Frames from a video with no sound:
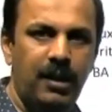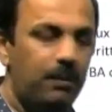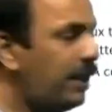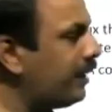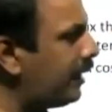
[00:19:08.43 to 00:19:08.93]

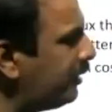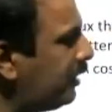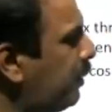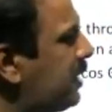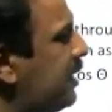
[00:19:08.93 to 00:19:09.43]
But another
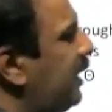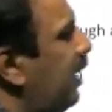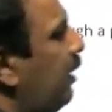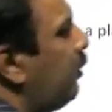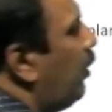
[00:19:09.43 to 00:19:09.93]
person
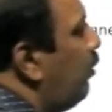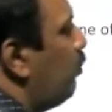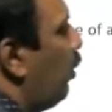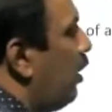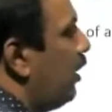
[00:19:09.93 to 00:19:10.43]
can draw
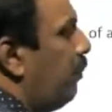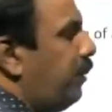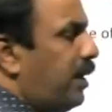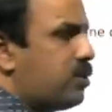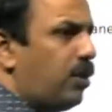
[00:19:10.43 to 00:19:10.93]
more
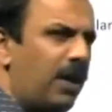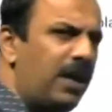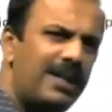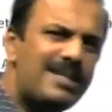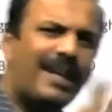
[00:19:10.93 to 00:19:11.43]
number. So
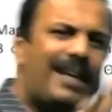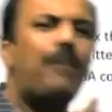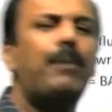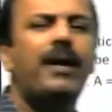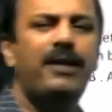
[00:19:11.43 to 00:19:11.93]
it's a
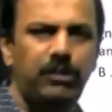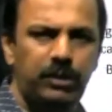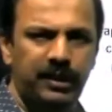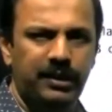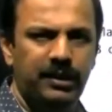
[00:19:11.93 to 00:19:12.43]
comparative
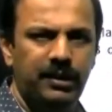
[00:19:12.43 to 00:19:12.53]
thing.